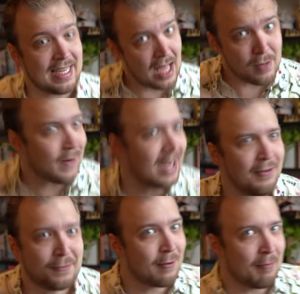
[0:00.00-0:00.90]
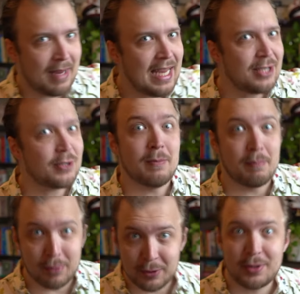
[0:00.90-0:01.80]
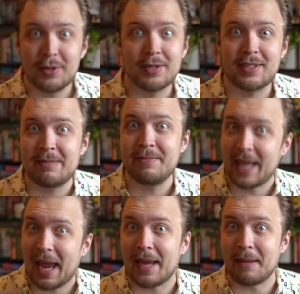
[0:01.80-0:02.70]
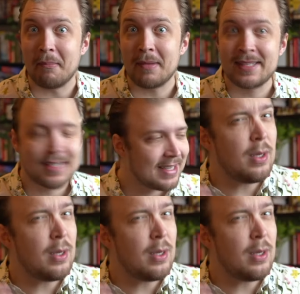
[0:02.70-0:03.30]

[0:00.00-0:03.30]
Get ready for me to butcher some names.